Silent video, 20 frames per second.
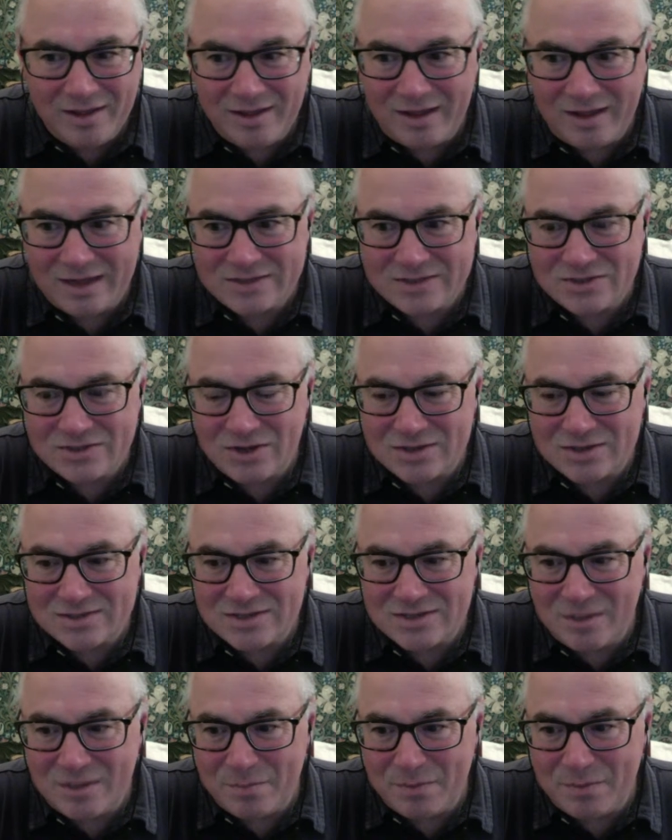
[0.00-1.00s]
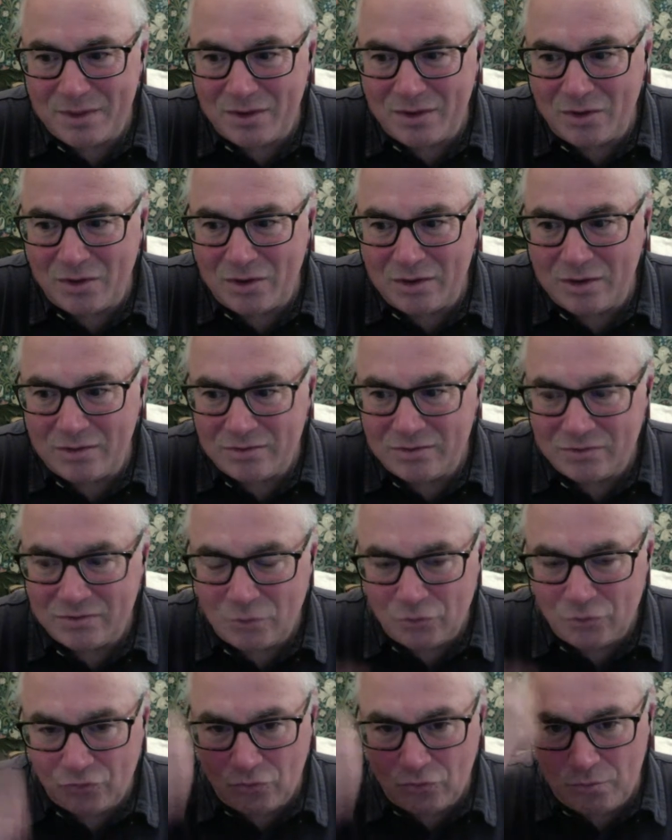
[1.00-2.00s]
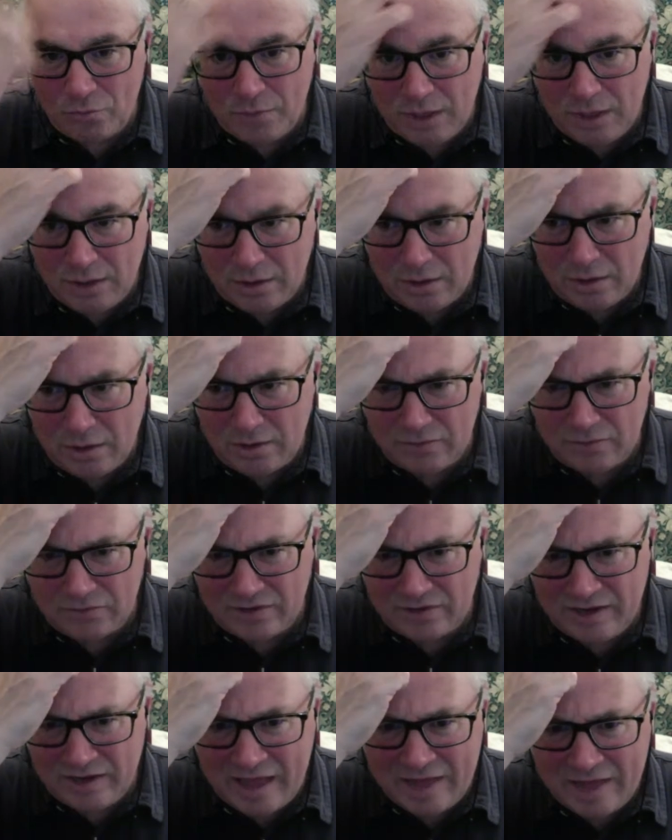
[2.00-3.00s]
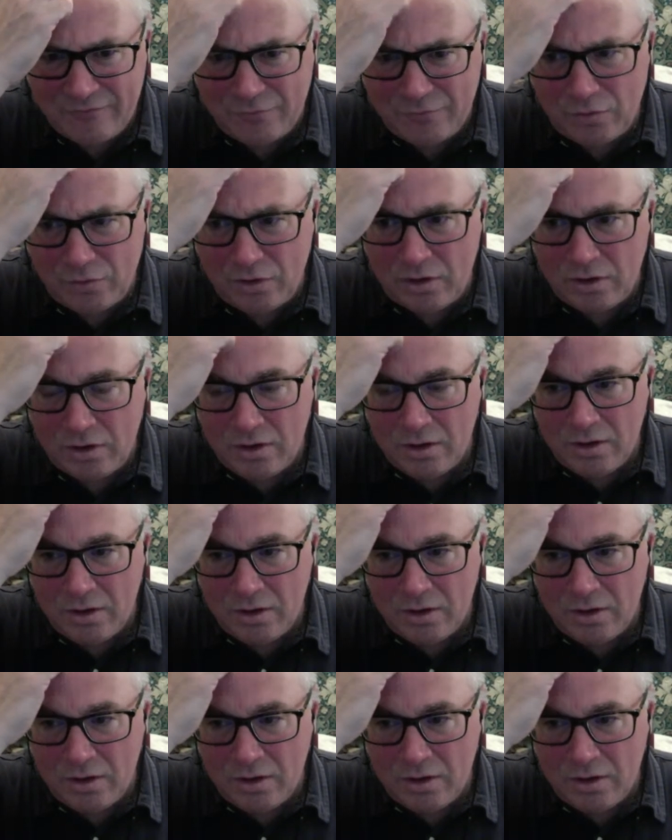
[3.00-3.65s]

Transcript: I saw something on social media. Is an advert.